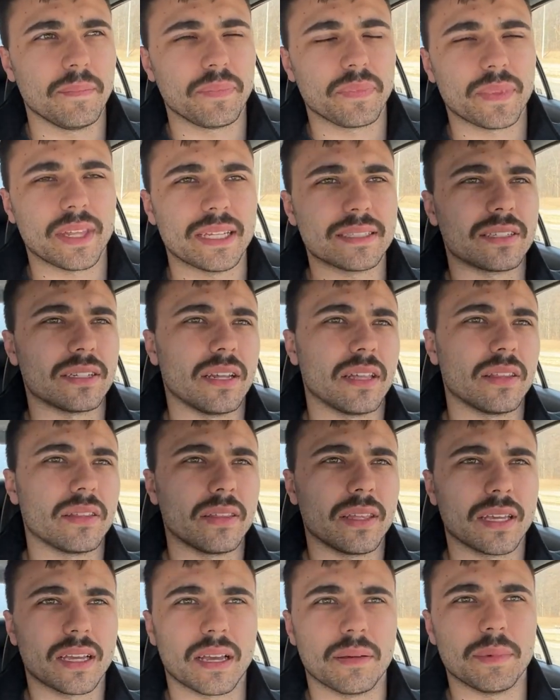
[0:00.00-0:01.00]
That's another
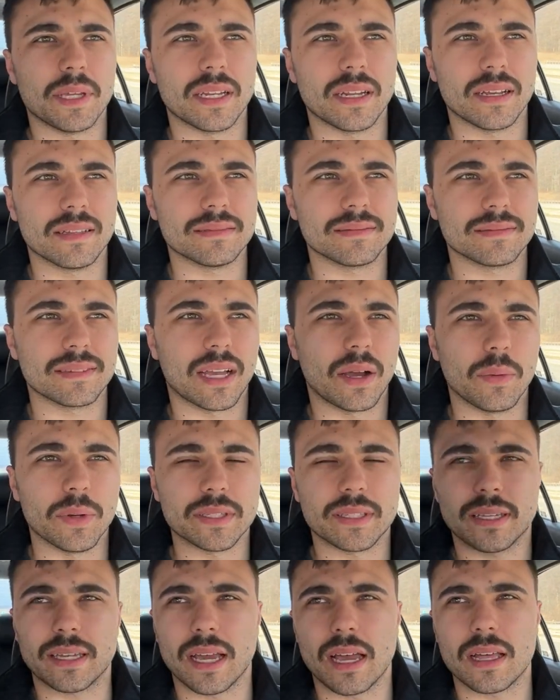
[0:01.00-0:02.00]
thing. I mean, I
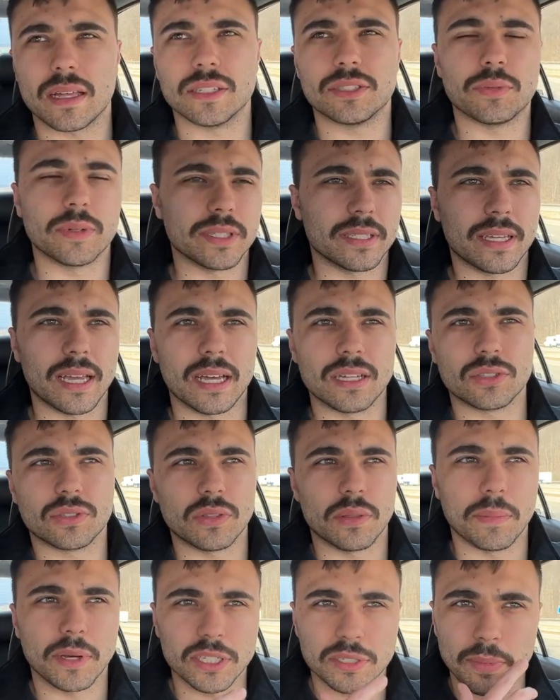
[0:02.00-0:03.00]
went to college with
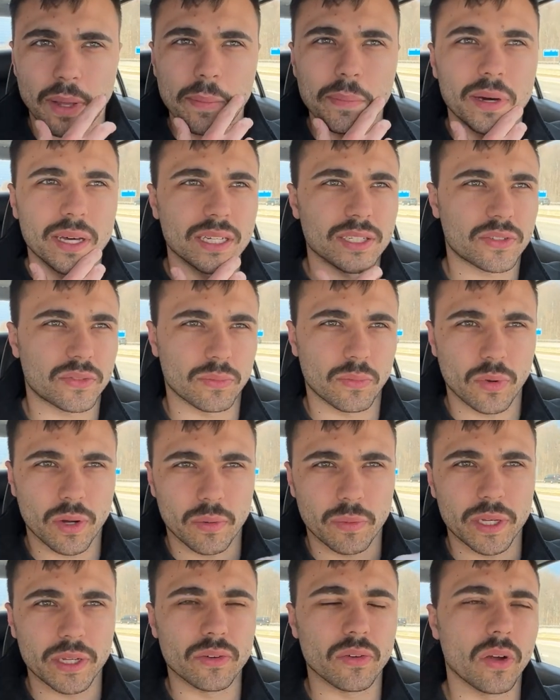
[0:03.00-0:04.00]
a bunch of my buddies from where
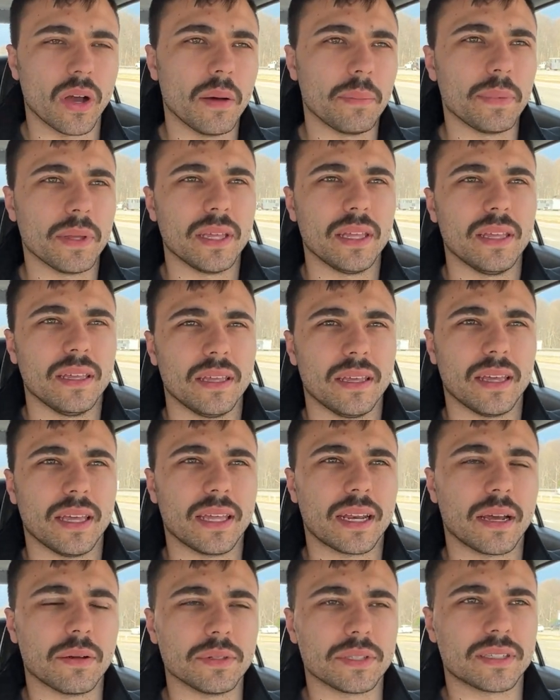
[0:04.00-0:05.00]
we grew up,
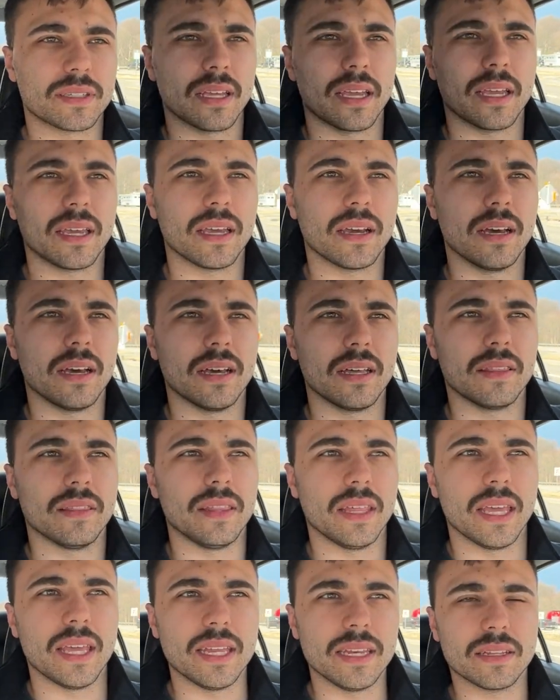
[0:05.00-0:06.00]
and I would say
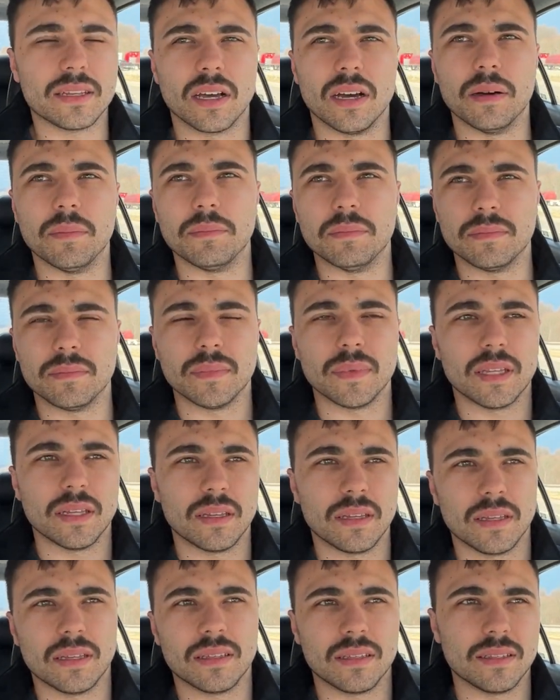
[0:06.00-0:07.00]
the income
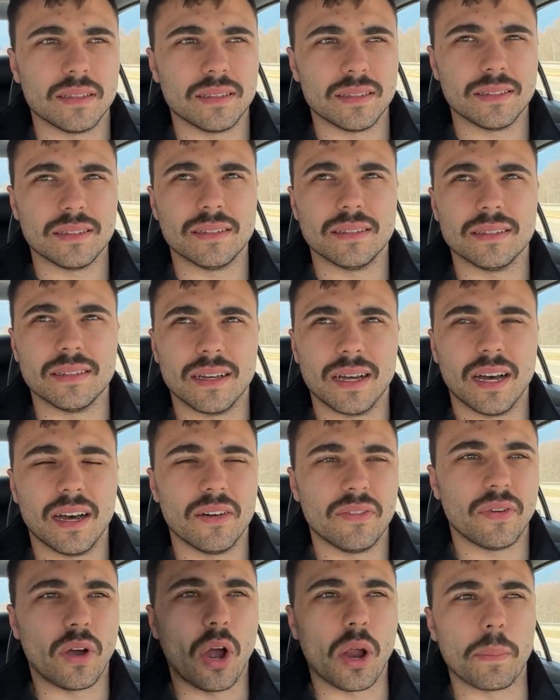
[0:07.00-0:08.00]

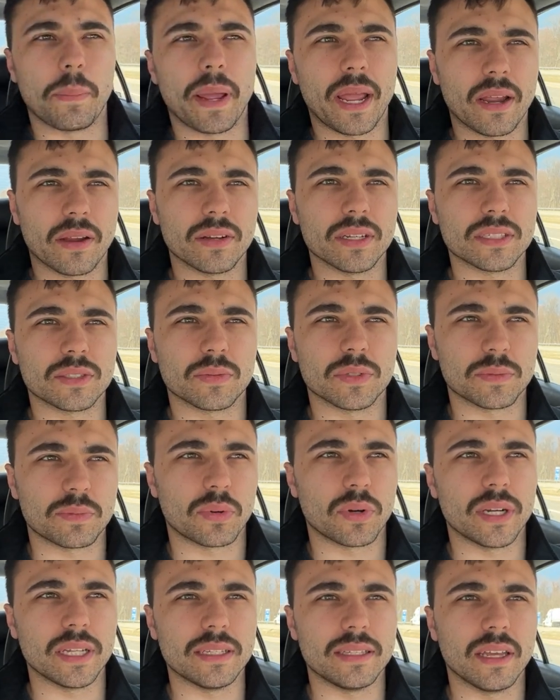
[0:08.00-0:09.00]
of our parents was
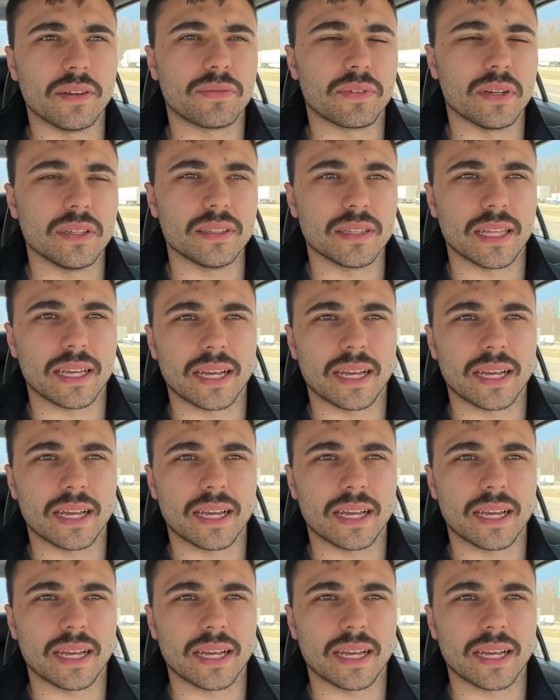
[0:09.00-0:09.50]
pretty different.